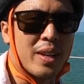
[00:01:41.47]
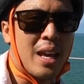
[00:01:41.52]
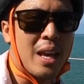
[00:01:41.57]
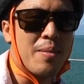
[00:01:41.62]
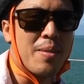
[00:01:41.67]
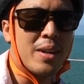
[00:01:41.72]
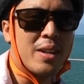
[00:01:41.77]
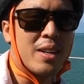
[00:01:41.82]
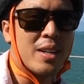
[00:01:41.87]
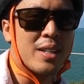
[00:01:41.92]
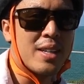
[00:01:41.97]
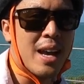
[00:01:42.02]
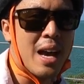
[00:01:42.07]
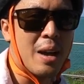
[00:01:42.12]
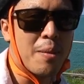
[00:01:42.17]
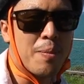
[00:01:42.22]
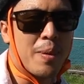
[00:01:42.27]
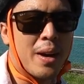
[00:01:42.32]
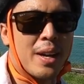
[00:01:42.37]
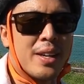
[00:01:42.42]
came under
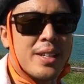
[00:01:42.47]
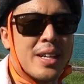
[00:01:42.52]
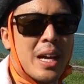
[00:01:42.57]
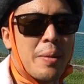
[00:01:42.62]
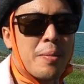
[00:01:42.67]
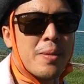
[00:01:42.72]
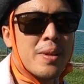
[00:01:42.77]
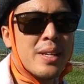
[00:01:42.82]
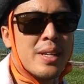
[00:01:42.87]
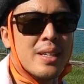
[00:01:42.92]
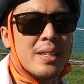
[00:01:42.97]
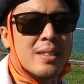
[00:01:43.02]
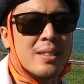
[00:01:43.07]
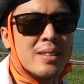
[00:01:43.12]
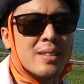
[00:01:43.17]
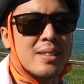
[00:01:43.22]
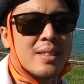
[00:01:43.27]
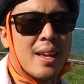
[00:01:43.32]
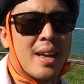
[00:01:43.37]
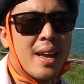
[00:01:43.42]
attack by the
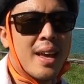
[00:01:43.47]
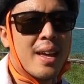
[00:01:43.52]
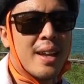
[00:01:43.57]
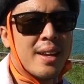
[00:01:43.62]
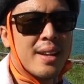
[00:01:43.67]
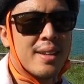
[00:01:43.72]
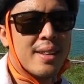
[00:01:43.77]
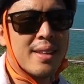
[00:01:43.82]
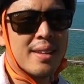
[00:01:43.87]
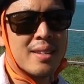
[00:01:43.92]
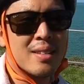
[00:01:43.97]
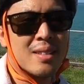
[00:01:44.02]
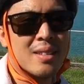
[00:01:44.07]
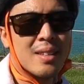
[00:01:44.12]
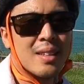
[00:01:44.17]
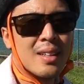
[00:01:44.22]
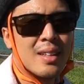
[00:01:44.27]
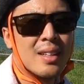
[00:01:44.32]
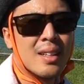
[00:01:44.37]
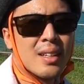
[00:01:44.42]
Japanese and this
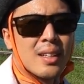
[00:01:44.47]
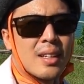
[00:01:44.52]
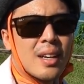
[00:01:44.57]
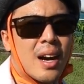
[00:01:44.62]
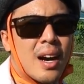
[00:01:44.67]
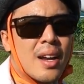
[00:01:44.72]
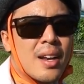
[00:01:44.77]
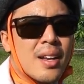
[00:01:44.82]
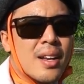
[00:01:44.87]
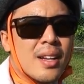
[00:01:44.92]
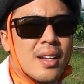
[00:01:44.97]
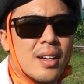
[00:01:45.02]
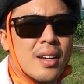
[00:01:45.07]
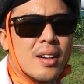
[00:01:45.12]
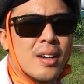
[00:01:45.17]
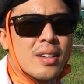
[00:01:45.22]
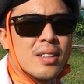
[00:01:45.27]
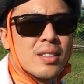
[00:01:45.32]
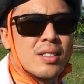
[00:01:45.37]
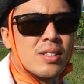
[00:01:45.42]
gun
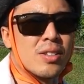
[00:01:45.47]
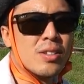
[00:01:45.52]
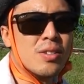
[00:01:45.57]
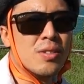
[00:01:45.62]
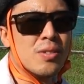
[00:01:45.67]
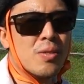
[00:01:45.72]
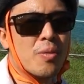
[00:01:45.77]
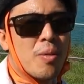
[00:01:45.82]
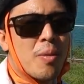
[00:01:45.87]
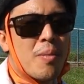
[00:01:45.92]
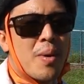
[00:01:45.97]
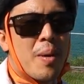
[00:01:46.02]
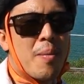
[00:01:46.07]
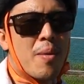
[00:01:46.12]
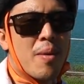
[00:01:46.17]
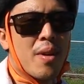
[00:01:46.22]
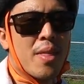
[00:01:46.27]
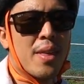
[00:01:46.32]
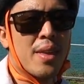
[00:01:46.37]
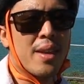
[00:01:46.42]
here is to remember